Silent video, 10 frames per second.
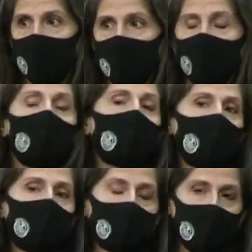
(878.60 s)
the
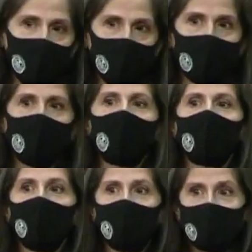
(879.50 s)
nonprofit
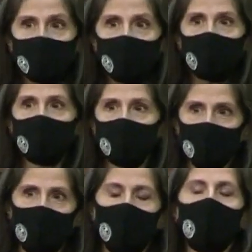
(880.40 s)

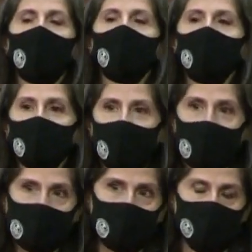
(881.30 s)
literally is
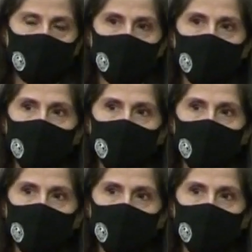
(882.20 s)
capped